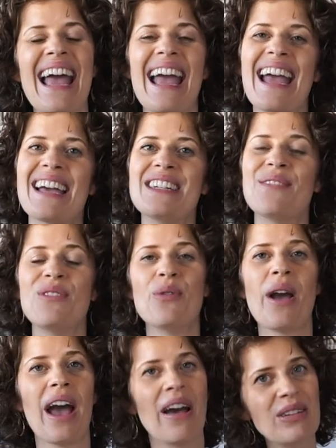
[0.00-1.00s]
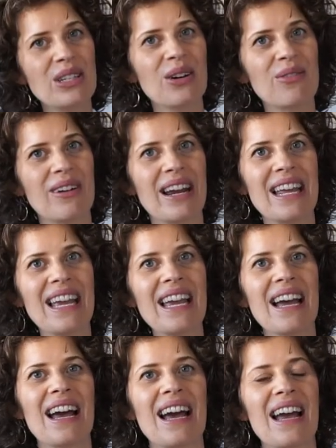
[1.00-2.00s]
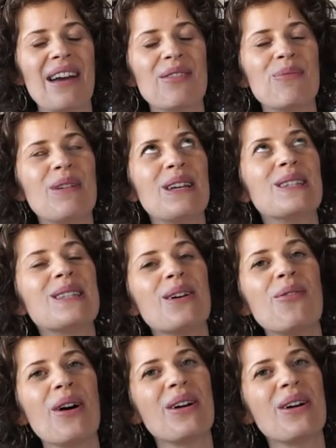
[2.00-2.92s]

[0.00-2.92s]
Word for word: And if you haven't already, I would be so